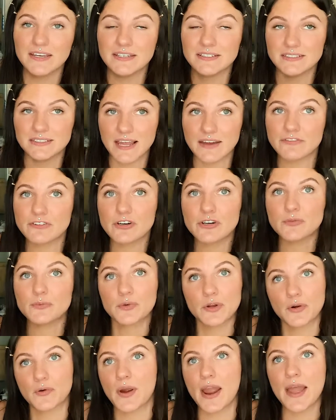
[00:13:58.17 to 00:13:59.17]
Never
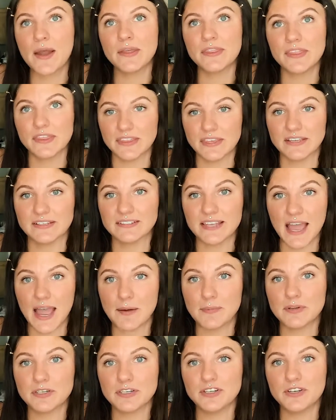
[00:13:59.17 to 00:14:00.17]
regret the things that
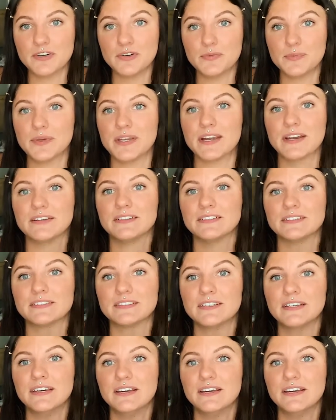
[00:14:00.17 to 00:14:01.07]
happened to you, because